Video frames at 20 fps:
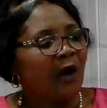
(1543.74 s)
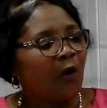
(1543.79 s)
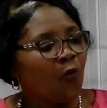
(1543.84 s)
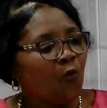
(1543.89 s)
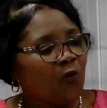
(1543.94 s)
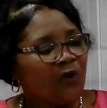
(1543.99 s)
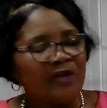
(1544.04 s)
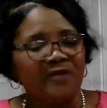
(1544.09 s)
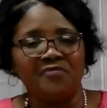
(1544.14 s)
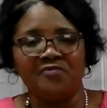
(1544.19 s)

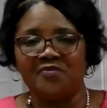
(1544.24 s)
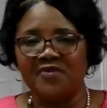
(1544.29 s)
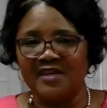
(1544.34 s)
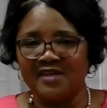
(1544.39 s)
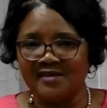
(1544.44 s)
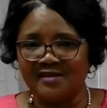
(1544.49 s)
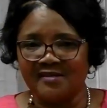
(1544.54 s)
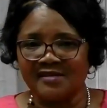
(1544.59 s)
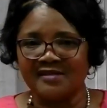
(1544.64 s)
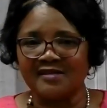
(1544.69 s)
with
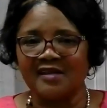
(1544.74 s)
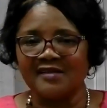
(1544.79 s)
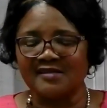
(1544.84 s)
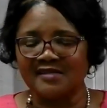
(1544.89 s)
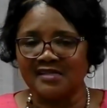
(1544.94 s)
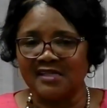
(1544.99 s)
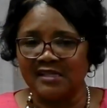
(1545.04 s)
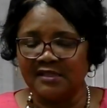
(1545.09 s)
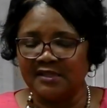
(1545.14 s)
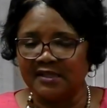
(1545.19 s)
this
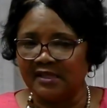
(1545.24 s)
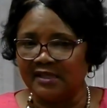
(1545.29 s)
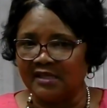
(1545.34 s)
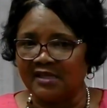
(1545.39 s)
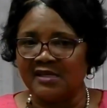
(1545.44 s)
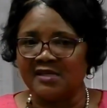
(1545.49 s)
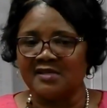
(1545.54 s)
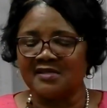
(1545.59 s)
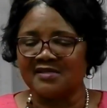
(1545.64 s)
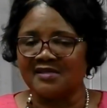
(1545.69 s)
CD.
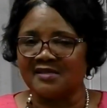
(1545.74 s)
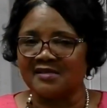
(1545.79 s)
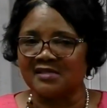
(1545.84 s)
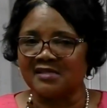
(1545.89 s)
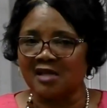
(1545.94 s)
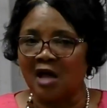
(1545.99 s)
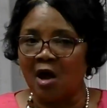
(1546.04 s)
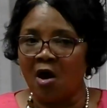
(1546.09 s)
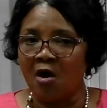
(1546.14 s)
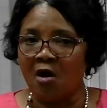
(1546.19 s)
It is a
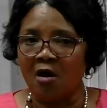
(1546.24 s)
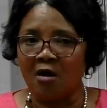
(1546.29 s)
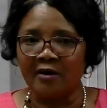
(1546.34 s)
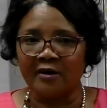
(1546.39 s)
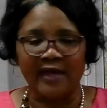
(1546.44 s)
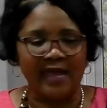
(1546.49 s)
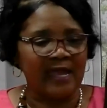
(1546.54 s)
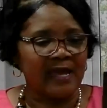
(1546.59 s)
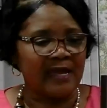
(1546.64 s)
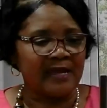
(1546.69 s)

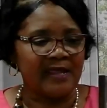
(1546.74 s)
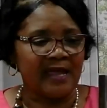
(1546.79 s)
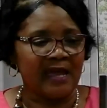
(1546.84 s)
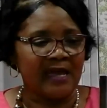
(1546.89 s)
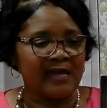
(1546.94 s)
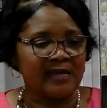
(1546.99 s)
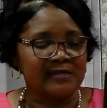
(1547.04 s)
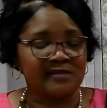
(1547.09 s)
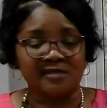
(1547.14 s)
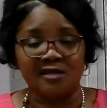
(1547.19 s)
song and
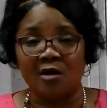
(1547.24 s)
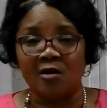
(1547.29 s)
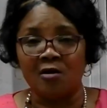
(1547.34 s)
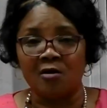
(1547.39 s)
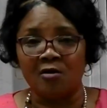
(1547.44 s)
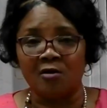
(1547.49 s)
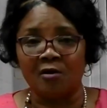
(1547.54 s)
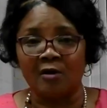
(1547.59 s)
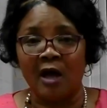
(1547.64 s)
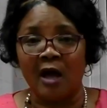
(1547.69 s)
a
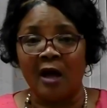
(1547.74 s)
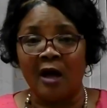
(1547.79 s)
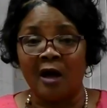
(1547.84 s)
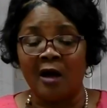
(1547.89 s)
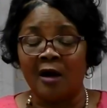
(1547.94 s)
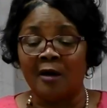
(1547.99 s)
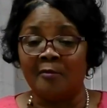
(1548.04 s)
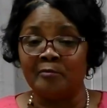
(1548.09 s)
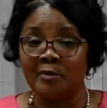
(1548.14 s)
song uh,